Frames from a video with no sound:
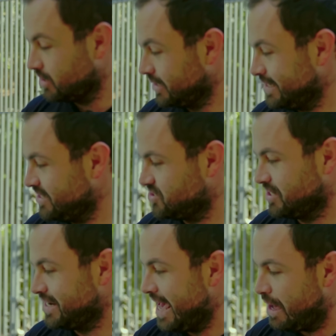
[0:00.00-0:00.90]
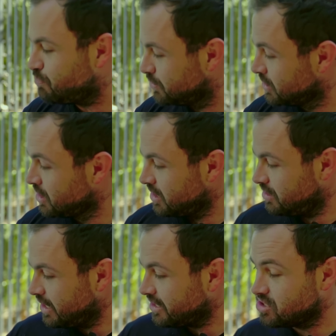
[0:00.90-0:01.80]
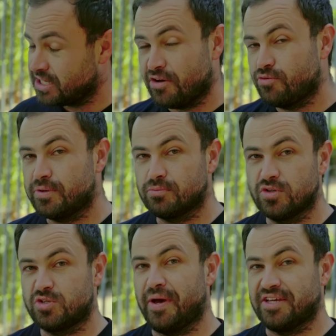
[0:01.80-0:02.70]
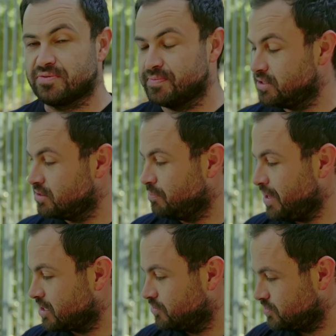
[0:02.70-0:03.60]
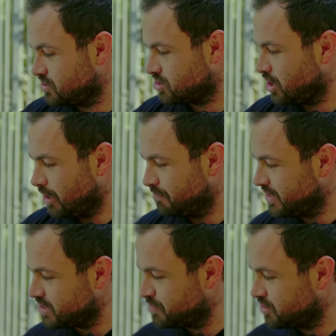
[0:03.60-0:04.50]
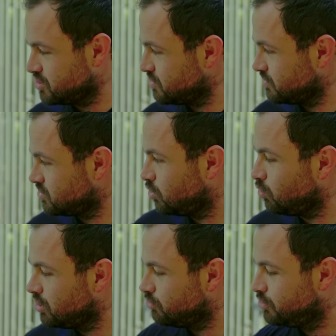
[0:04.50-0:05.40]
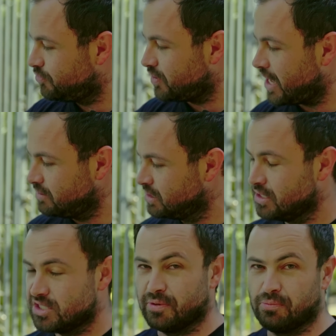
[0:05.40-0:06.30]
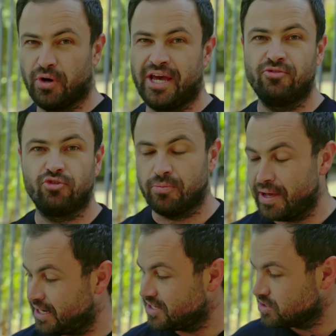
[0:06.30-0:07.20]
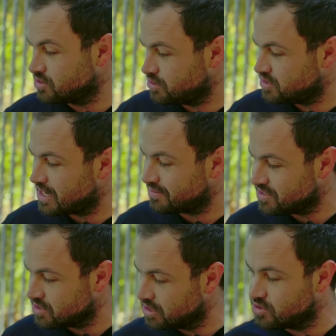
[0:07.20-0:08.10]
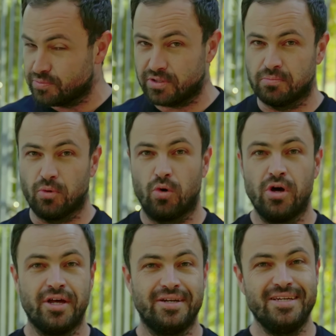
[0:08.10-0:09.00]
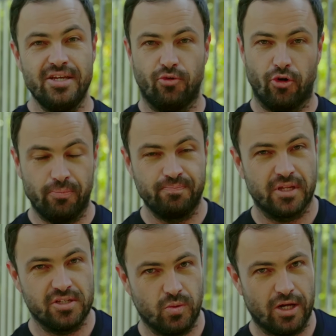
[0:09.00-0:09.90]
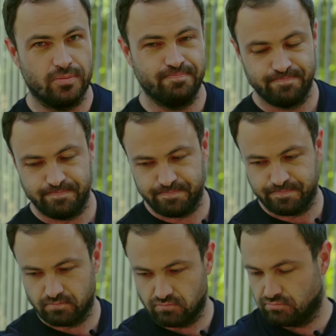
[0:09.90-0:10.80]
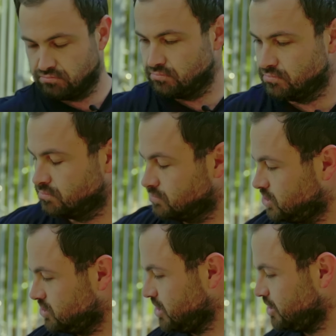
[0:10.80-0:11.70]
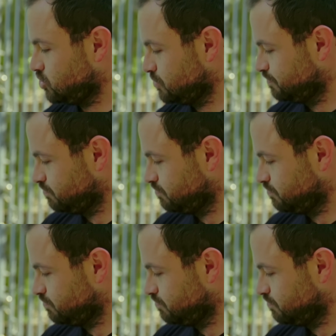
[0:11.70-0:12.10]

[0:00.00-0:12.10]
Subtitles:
and he needs a nap, he'll actually have a bit more space in the back of this car. That's because of the taller roofline, it's a bit more headroom, and as it turns out, there's a little bit more knee room as well. Says Ash.